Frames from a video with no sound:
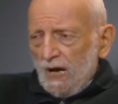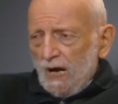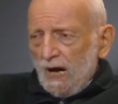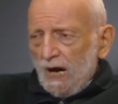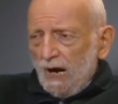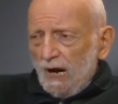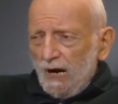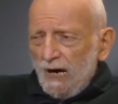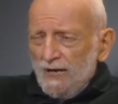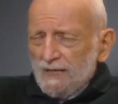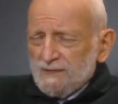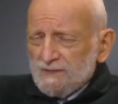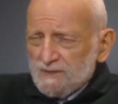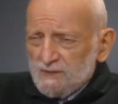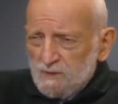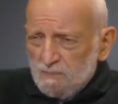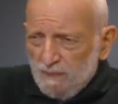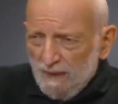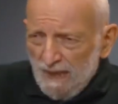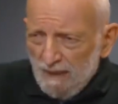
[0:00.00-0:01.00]

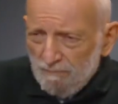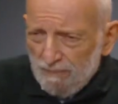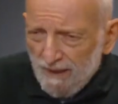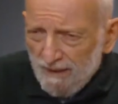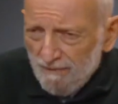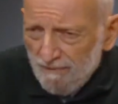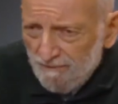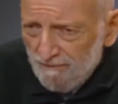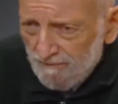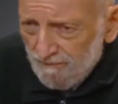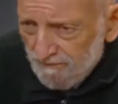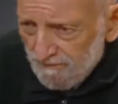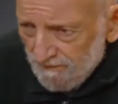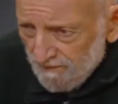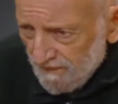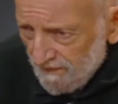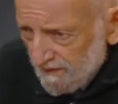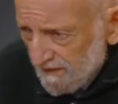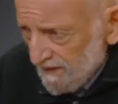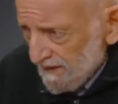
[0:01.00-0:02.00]
Hardin's paper
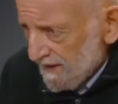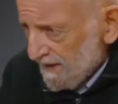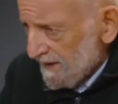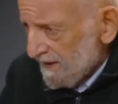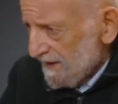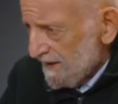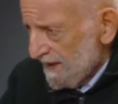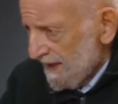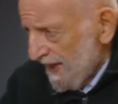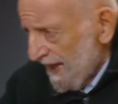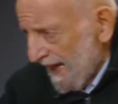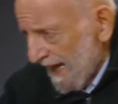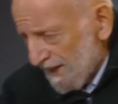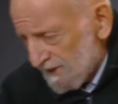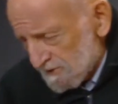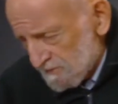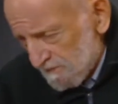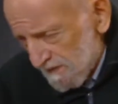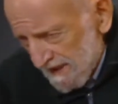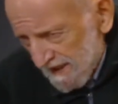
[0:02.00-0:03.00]

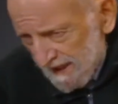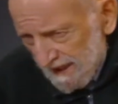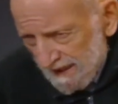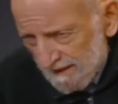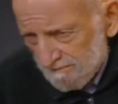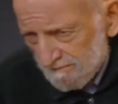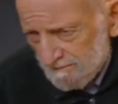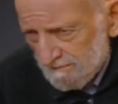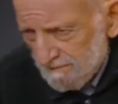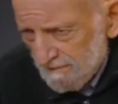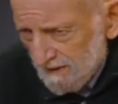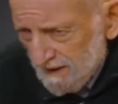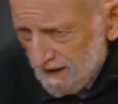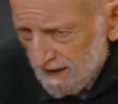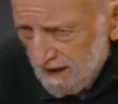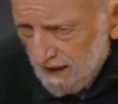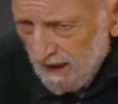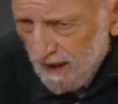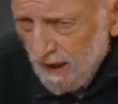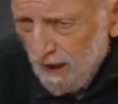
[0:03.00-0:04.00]
has become
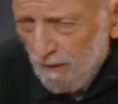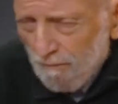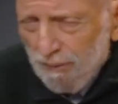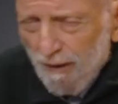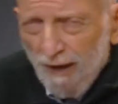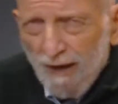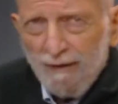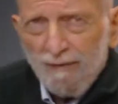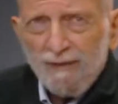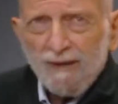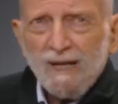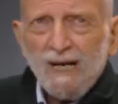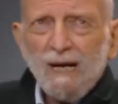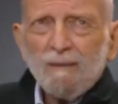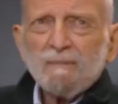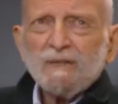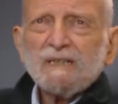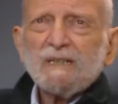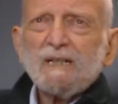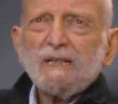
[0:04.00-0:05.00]
part of the
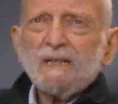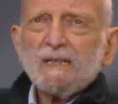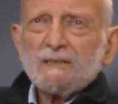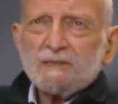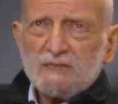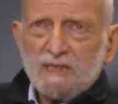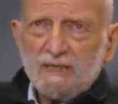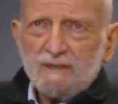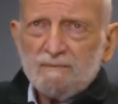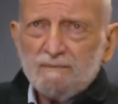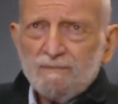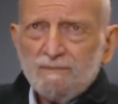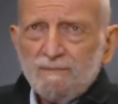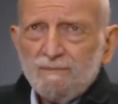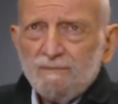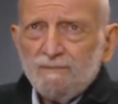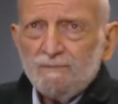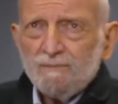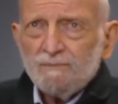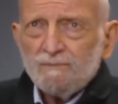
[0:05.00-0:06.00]
common culture
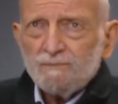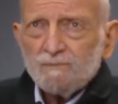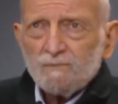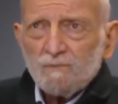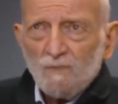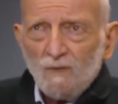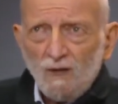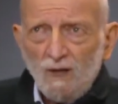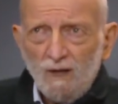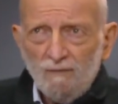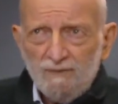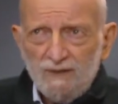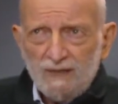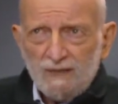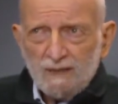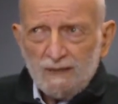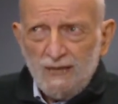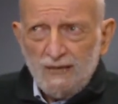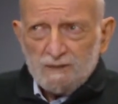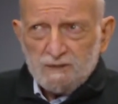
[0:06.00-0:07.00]
of
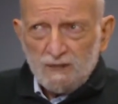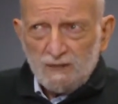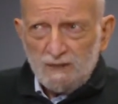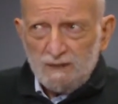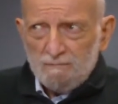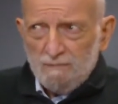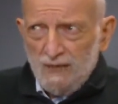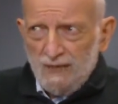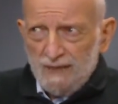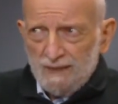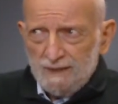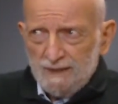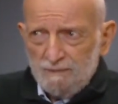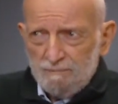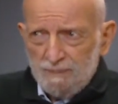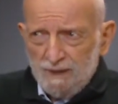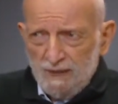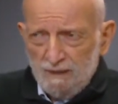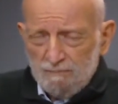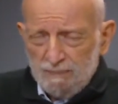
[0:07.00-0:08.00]
ecologically minded
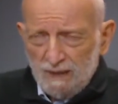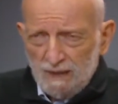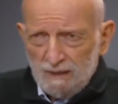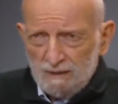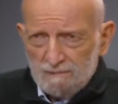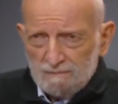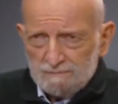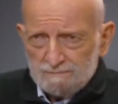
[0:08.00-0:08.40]
people.